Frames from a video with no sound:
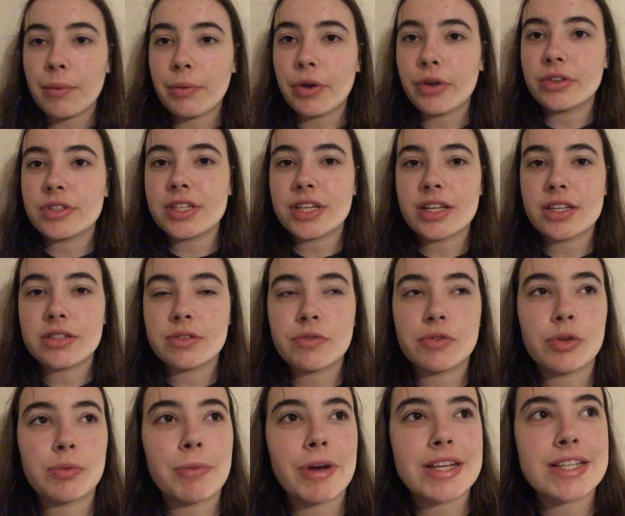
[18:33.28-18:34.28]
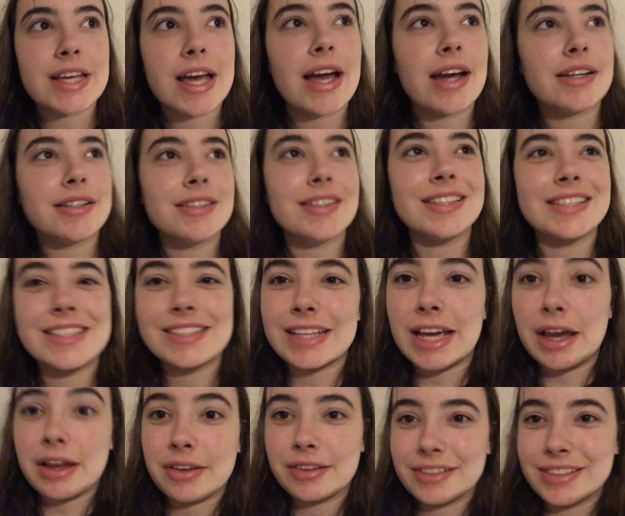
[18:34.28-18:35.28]
I'm going to interview my dad in a
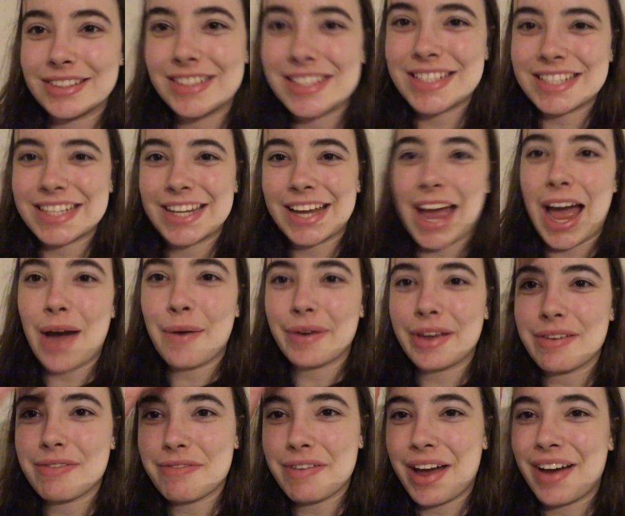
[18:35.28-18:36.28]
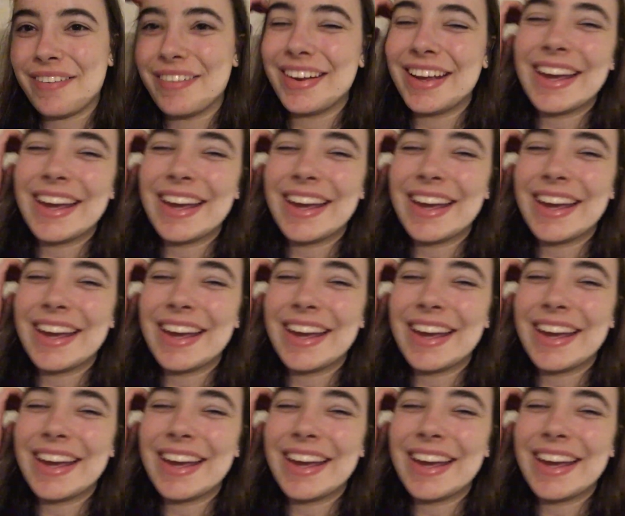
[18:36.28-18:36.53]
second to see how he found